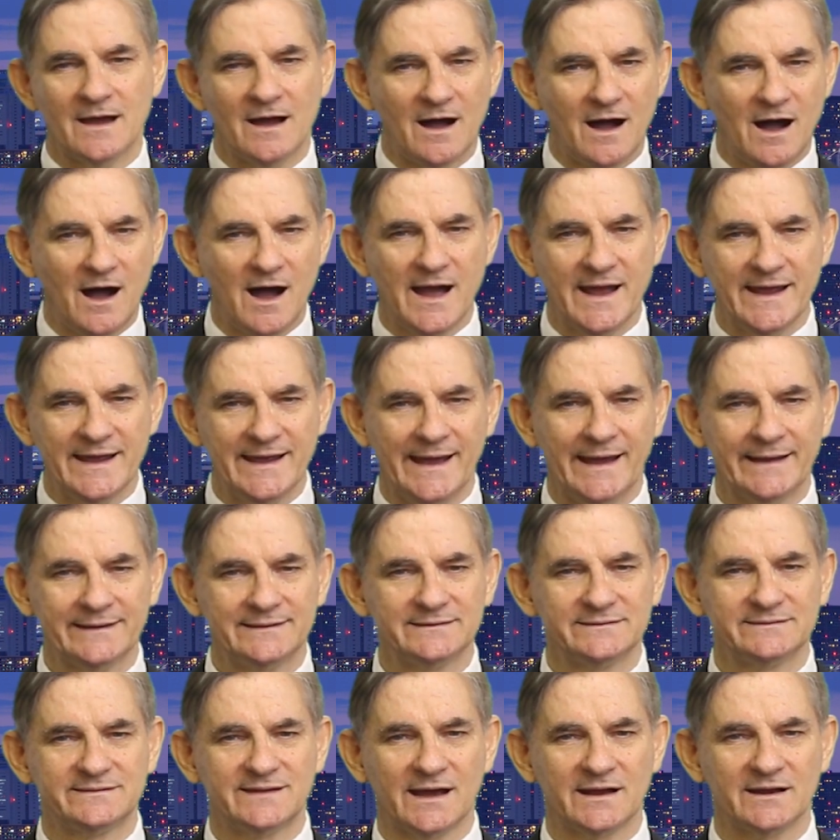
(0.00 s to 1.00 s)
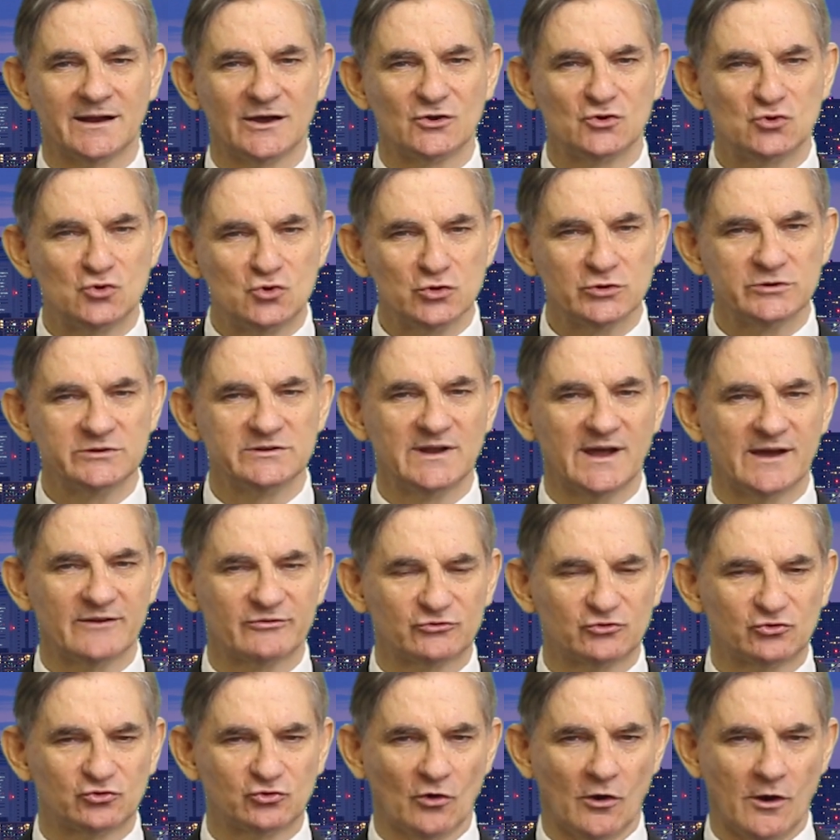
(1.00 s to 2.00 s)
I hadn't done a good
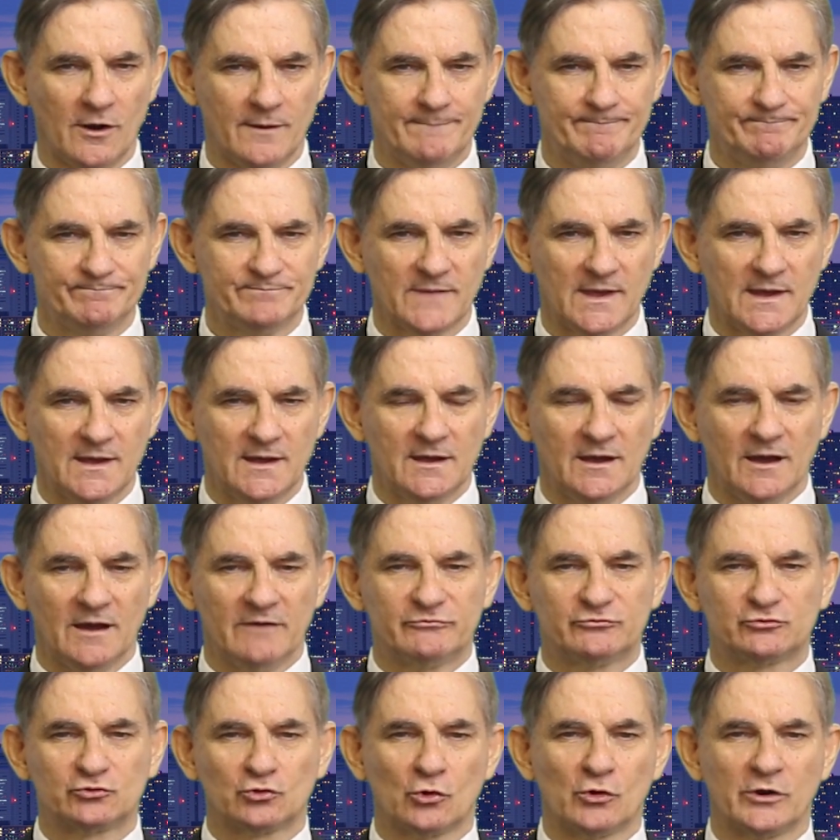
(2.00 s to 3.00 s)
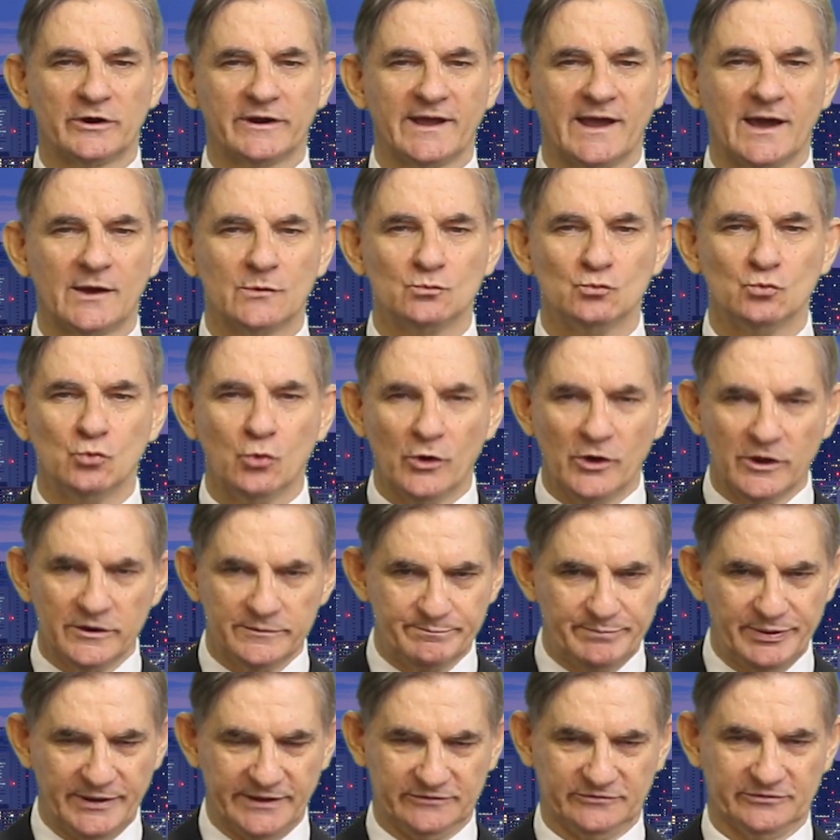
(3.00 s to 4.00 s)
enough job of drawing out
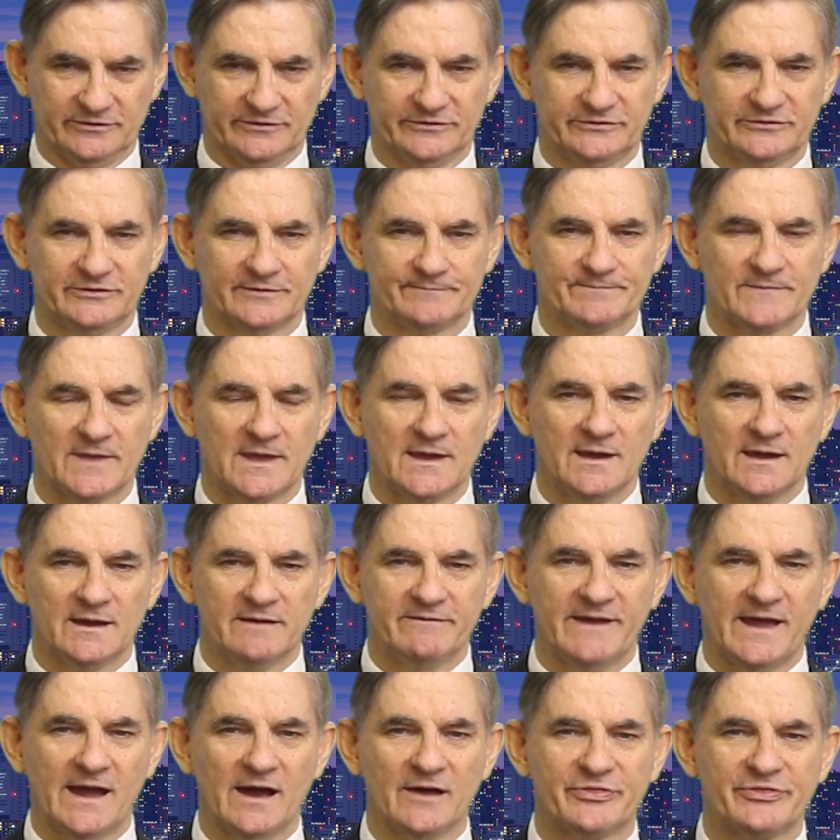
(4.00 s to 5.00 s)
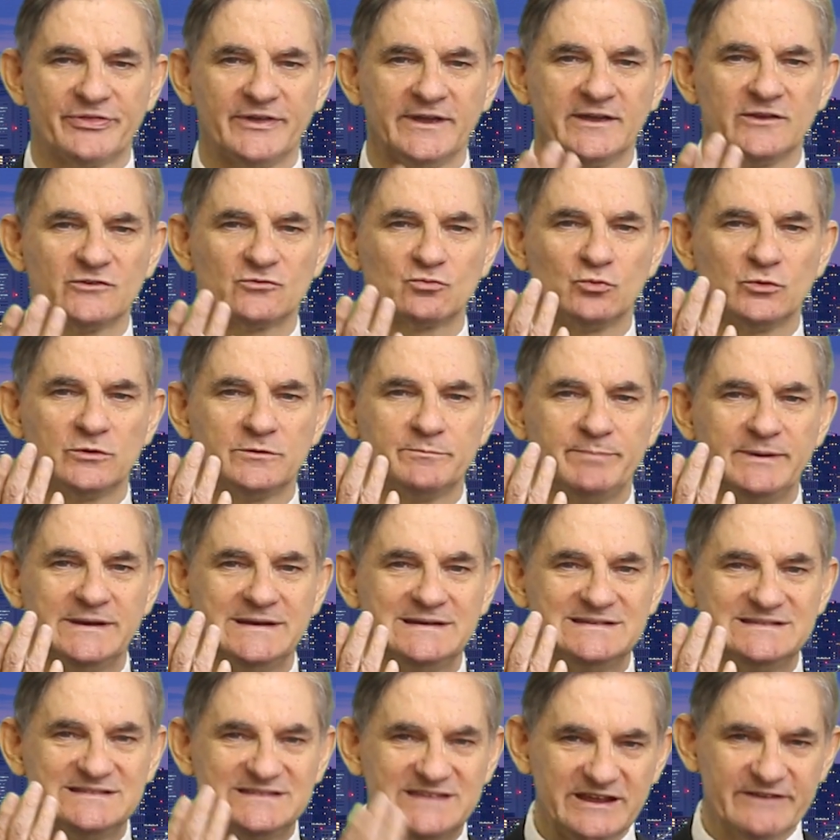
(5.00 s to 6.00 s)
word pictures of how things would be
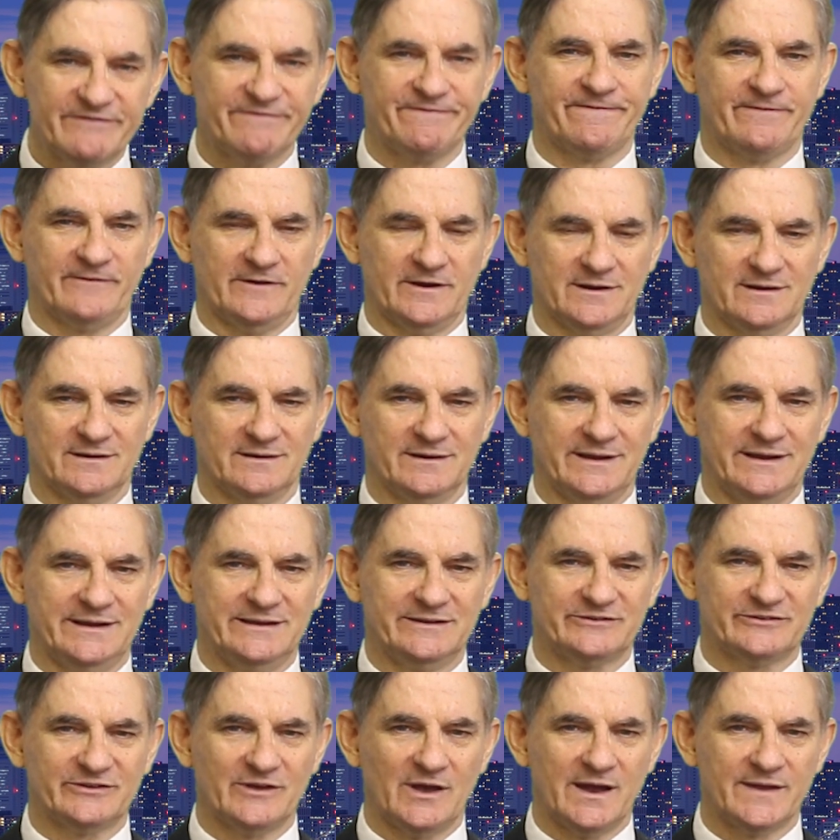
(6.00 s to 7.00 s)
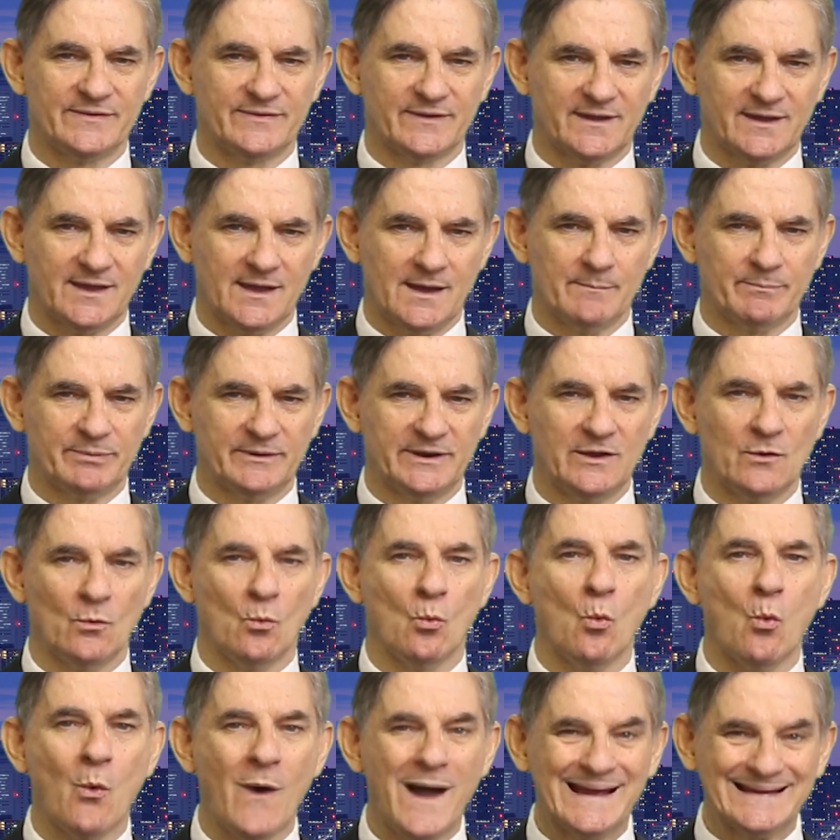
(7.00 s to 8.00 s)
different inside the company
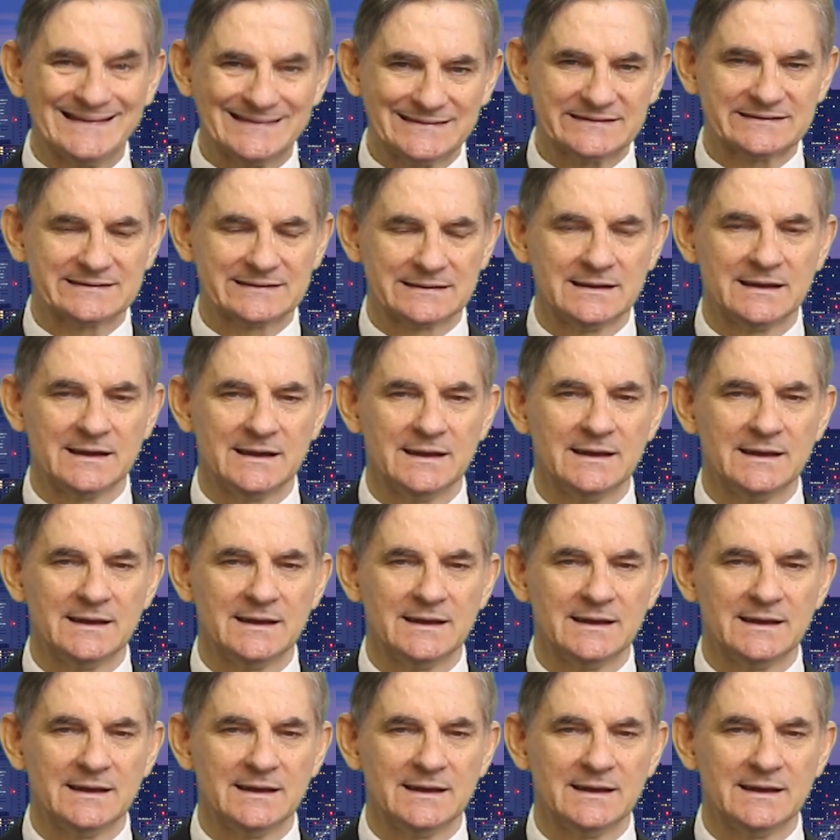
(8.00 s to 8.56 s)
once